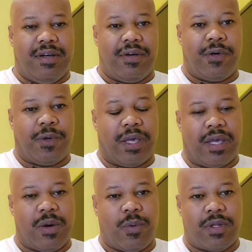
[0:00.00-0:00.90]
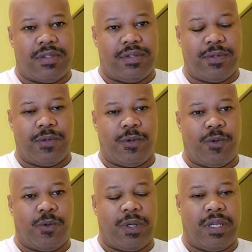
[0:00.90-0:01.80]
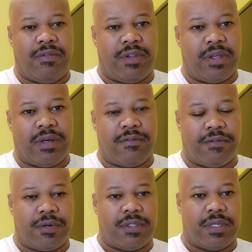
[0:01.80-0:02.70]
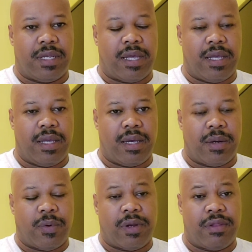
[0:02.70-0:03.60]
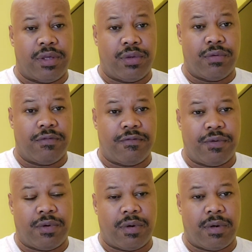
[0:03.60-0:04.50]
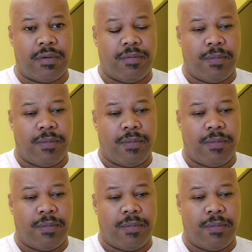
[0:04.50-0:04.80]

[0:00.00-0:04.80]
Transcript: Okay, I want to leave it there for today. I want to thank you for